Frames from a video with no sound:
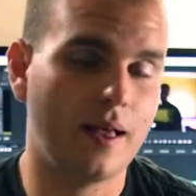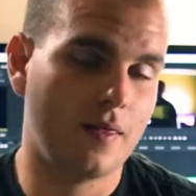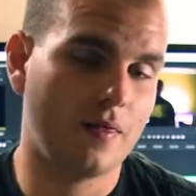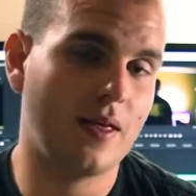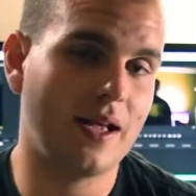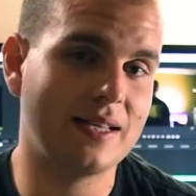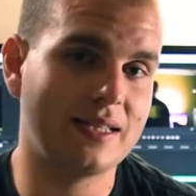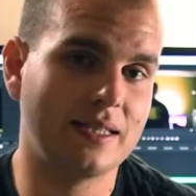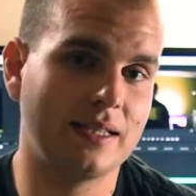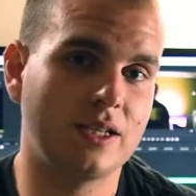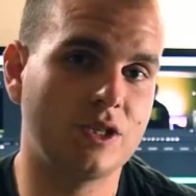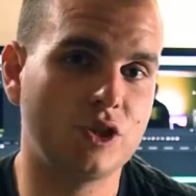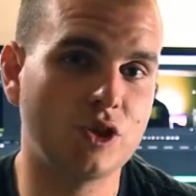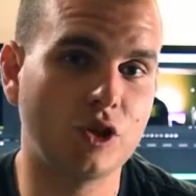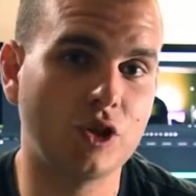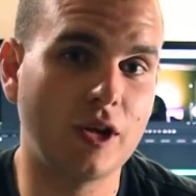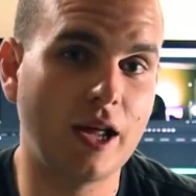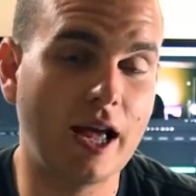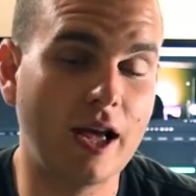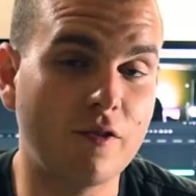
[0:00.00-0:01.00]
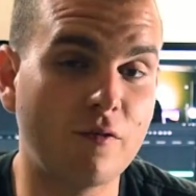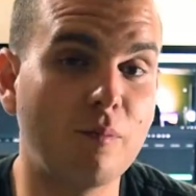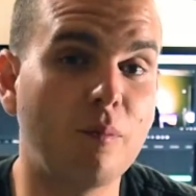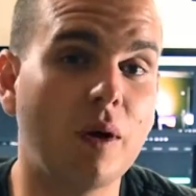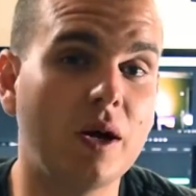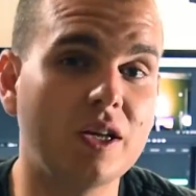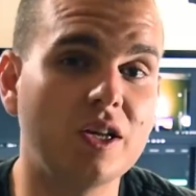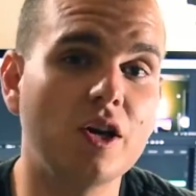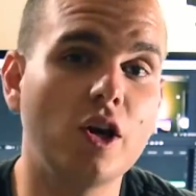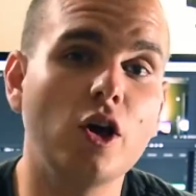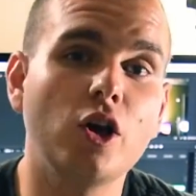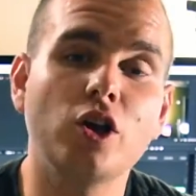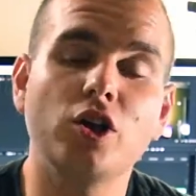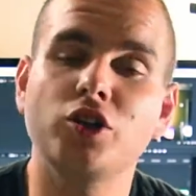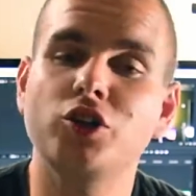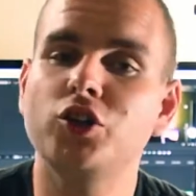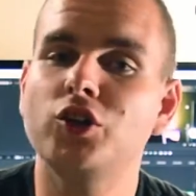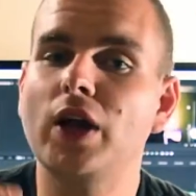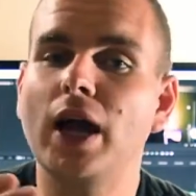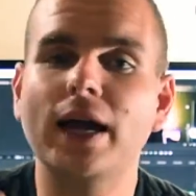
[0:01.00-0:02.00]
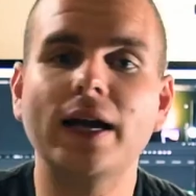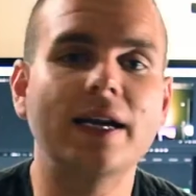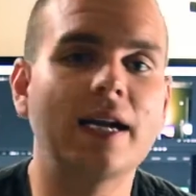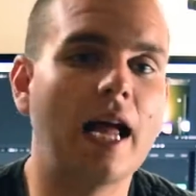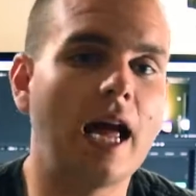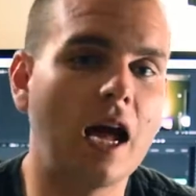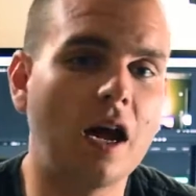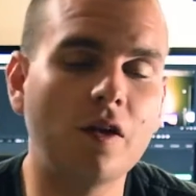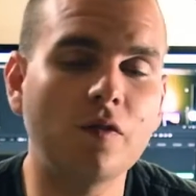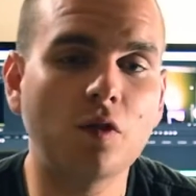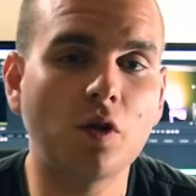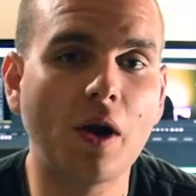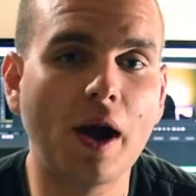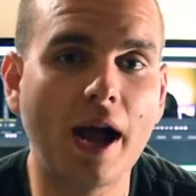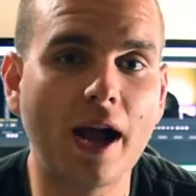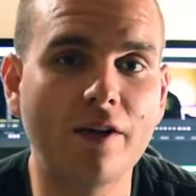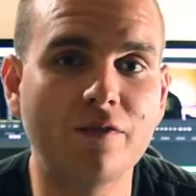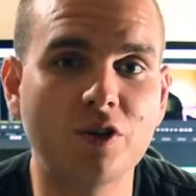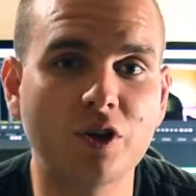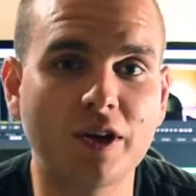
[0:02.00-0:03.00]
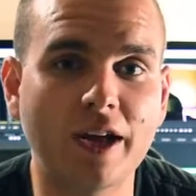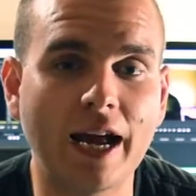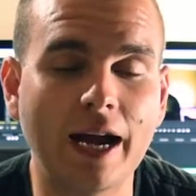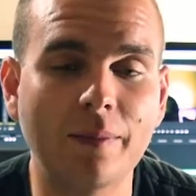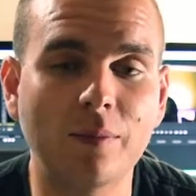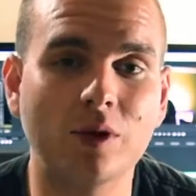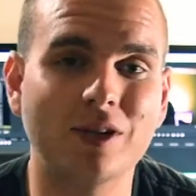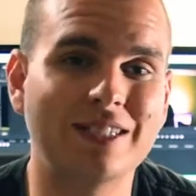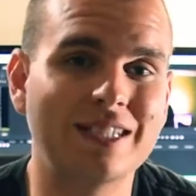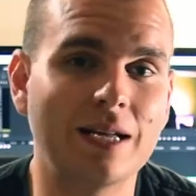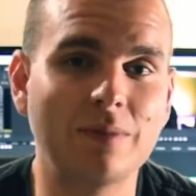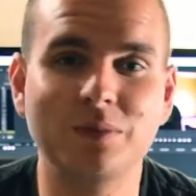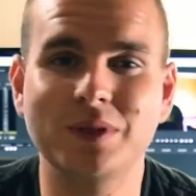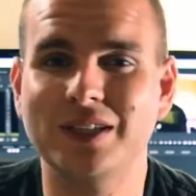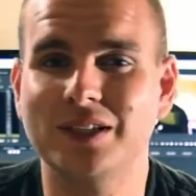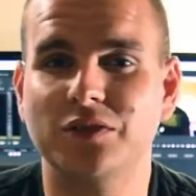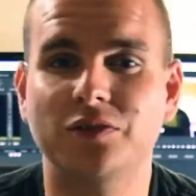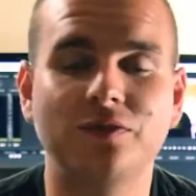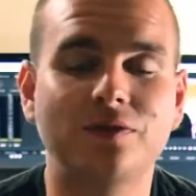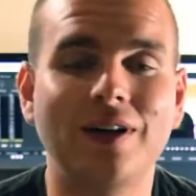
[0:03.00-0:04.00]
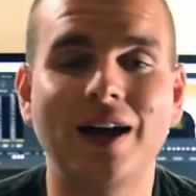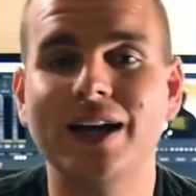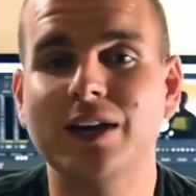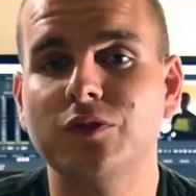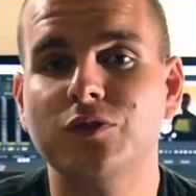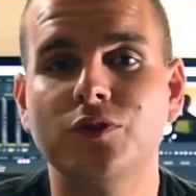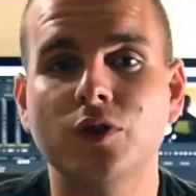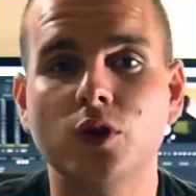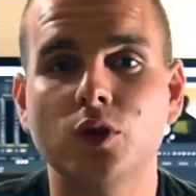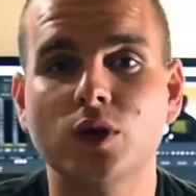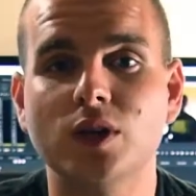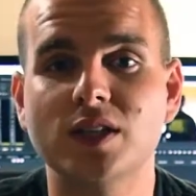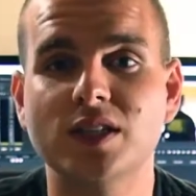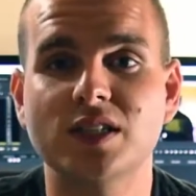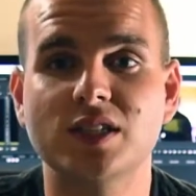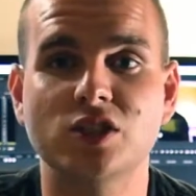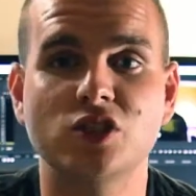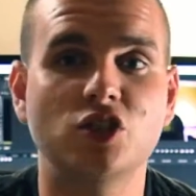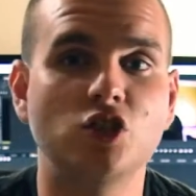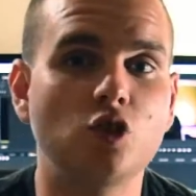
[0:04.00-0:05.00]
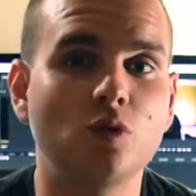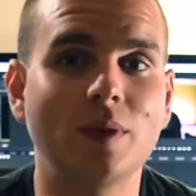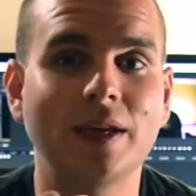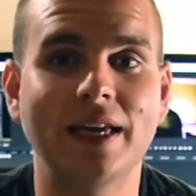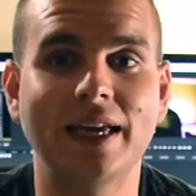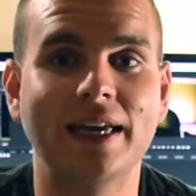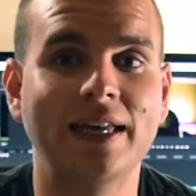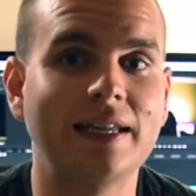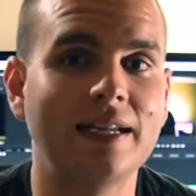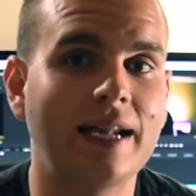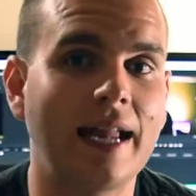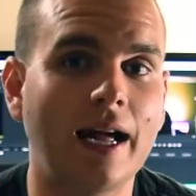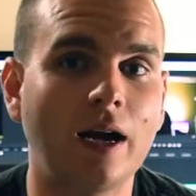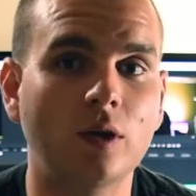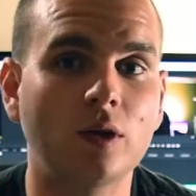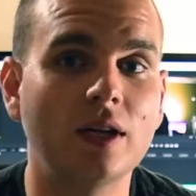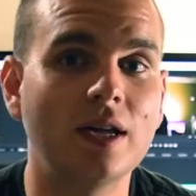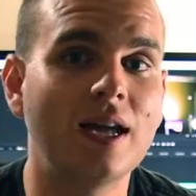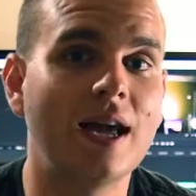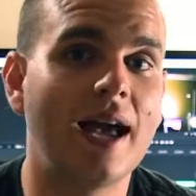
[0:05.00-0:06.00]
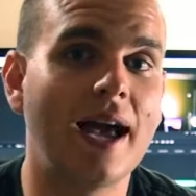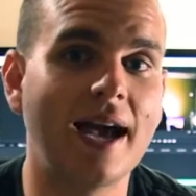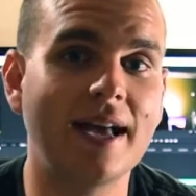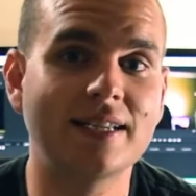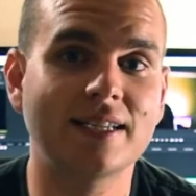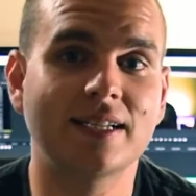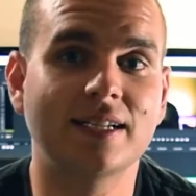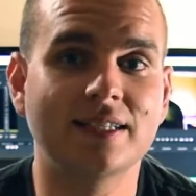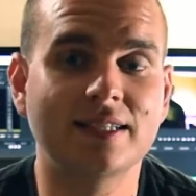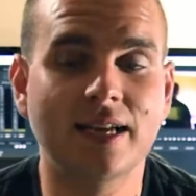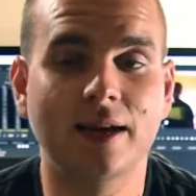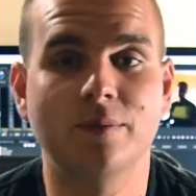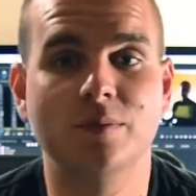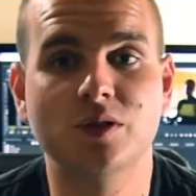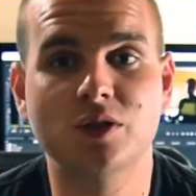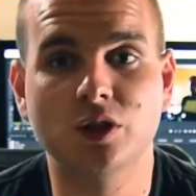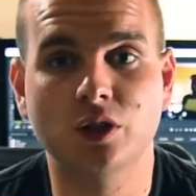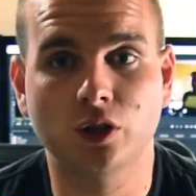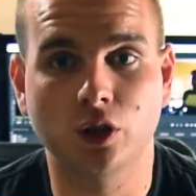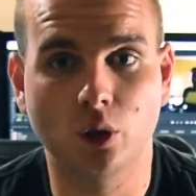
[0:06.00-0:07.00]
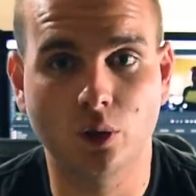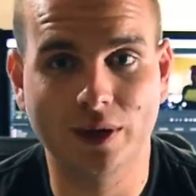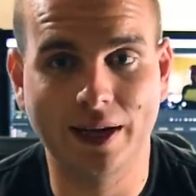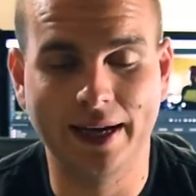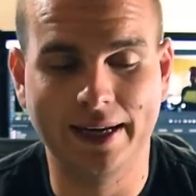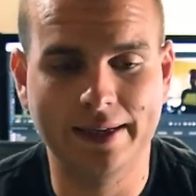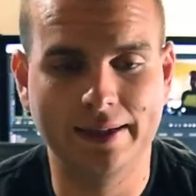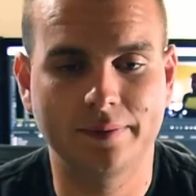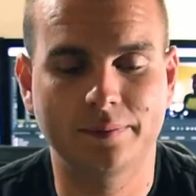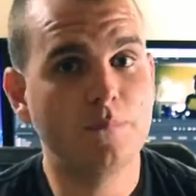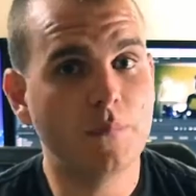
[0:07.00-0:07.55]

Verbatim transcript: That's an issue you're gonna have, but you're not gonna ever have your camera attempting to find focus and zooming in and out as it attempts to locate it.